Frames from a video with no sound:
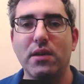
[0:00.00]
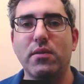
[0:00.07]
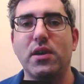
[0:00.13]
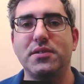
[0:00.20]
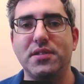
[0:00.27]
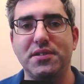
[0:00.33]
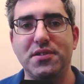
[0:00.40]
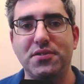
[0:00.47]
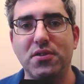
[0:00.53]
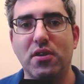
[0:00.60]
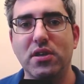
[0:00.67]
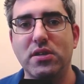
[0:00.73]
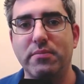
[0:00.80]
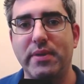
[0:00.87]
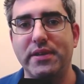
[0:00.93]
I wanted to
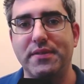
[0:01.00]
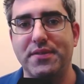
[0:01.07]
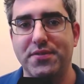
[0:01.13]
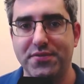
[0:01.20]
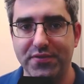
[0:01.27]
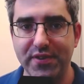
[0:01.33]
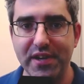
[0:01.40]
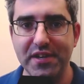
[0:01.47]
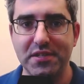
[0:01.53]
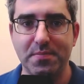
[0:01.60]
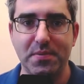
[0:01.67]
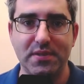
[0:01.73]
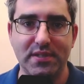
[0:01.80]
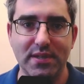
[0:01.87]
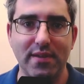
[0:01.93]
talk about three
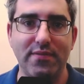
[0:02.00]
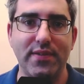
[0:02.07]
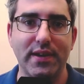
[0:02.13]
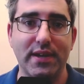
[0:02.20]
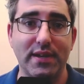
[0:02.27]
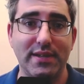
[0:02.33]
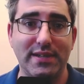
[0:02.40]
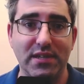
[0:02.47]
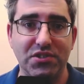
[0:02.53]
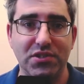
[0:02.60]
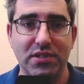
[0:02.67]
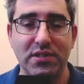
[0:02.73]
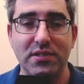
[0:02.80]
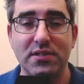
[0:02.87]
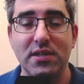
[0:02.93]
specific
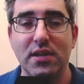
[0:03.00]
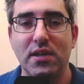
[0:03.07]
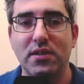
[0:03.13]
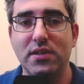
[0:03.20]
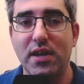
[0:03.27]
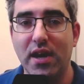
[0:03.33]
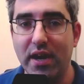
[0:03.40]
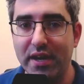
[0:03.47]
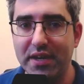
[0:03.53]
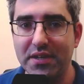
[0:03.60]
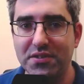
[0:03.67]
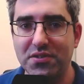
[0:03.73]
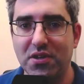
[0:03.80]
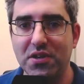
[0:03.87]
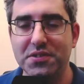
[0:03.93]
conditions that I
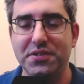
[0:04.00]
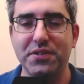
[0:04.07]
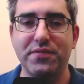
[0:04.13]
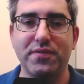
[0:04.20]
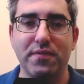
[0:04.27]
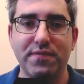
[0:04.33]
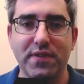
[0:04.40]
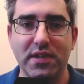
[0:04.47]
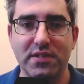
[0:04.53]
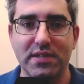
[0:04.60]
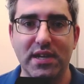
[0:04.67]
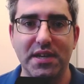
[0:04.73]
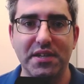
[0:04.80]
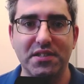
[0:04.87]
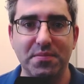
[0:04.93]
can talk to from
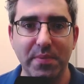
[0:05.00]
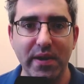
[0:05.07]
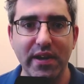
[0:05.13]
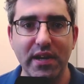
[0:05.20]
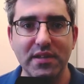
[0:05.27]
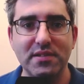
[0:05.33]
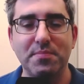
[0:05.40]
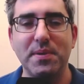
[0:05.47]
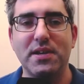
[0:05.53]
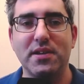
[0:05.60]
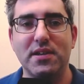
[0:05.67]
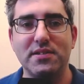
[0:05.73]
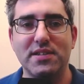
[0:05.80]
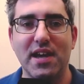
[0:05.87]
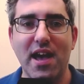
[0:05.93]
firsthand experience
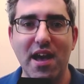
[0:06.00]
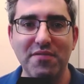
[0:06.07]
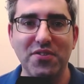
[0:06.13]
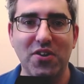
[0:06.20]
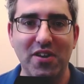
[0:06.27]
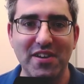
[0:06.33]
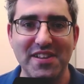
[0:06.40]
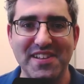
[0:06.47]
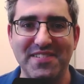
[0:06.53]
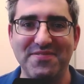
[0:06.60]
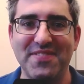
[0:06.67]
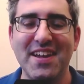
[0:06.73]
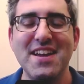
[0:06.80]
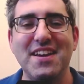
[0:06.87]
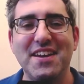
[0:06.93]
because I have all of
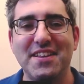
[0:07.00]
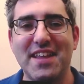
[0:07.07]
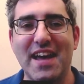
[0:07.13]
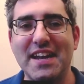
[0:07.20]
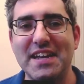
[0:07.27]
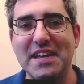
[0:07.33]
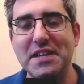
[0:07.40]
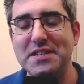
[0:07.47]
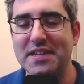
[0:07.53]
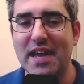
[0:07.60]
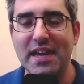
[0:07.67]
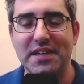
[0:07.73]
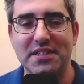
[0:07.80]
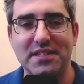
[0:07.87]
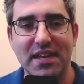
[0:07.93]
them. That is
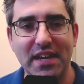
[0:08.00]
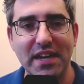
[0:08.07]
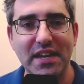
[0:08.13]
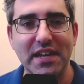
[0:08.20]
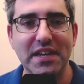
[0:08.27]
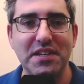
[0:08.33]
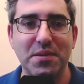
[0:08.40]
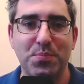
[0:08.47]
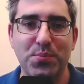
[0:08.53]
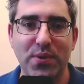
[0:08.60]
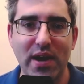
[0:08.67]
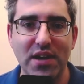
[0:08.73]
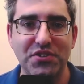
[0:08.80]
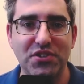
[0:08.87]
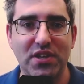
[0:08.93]
anxiety,
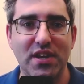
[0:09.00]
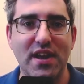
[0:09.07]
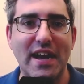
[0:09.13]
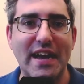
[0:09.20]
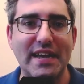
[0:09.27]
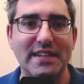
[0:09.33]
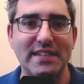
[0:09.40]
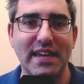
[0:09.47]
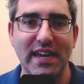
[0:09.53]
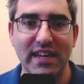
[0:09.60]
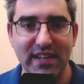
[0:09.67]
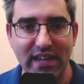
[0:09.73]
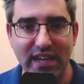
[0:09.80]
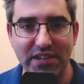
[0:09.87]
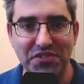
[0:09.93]
depression, and
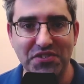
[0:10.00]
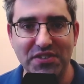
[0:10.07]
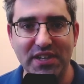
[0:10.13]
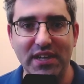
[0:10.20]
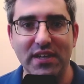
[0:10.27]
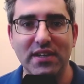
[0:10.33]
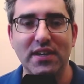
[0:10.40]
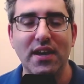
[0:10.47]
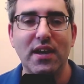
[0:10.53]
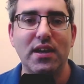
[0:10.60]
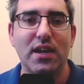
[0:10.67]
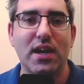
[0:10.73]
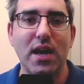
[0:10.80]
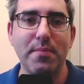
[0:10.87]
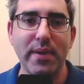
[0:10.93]
ADHD.
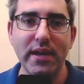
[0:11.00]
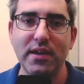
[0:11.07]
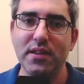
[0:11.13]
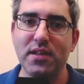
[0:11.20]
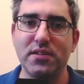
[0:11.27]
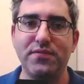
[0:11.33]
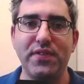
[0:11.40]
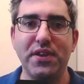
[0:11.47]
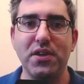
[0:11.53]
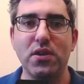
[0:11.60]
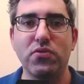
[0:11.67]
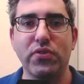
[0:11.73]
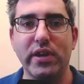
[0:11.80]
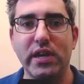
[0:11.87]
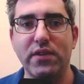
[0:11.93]
I'm making this
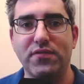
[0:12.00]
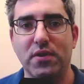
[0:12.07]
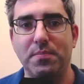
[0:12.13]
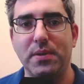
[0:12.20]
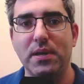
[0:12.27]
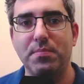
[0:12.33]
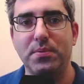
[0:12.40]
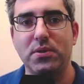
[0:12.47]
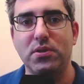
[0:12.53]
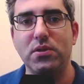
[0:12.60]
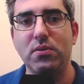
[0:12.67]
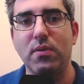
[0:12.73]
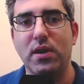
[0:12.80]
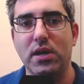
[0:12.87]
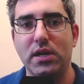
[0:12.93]
video really for people
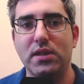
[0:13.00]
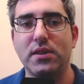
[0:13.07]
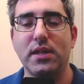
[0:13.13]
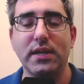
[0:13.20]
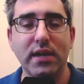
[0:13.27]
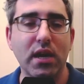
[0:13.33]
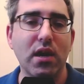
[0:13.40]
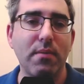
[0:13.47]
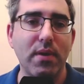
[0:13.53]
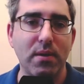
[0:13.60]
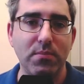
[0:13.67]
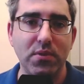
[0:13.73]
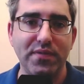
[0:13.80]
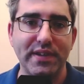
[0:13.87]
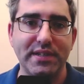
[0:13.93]
who are thinking
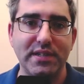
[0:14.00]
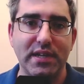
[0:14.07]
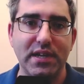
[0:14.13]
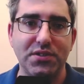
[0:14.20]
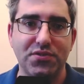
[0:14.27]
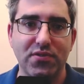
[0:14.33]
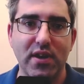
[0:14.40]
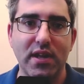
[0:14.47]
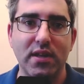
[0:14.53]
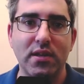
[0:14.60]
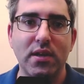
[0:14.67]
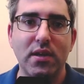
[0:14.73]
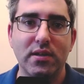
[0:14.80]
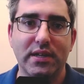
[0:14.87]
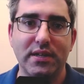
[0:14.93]
about moving to
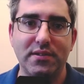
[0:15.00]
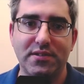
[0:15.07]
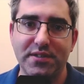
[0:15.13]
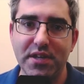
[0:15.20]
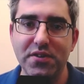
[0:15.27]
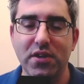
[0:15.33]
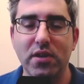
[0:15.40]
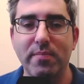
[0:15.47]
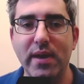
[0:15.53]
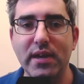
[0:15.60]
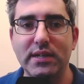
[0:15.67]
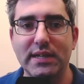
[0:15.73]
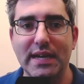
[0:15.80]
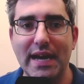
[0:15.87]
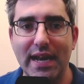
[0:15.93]
Israel, considering
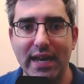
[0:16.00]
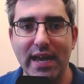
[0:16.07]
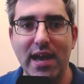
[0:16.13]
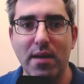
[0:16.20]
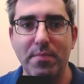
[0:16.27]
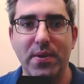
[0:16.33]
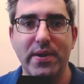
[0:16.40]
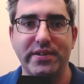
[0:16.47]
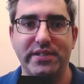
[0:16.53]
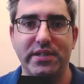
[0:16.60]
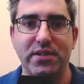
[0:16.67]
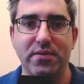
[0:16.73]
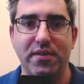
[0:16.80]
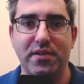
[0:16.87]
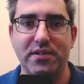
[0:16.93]
making Aliyah, because I
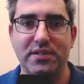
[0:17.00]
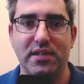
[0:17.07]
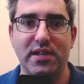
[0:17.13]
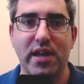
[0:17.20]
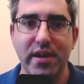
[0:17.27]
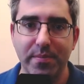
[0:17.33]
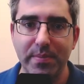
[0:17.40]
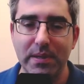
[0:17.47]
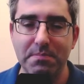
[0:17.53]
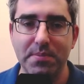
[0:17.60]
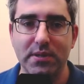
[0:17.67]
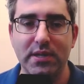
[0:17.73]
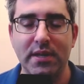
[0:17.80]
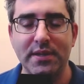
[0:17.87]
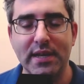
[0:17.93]
know there is a lot of
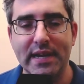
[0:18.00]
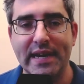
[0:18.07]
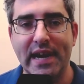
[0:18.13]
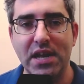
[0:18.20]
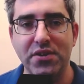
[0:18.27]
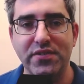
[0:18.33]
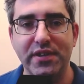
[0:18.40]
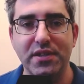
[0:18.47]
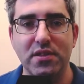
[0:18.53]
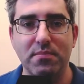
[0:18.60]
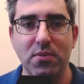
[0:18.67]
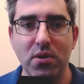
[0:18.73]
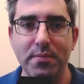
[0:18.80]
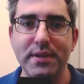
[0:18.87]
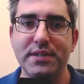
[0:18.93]
people in that category at the
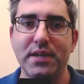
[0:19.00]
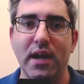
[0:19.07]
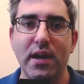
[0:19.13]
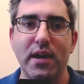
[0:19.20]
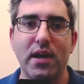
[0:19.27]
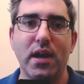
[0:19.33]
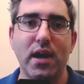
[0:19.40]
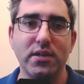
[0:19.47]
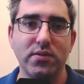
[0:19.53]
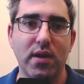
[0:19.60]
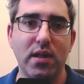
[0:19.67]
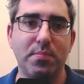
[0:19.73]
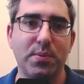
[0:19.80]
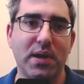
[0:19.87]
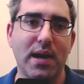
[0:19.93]
moment, as
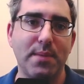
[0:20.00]
well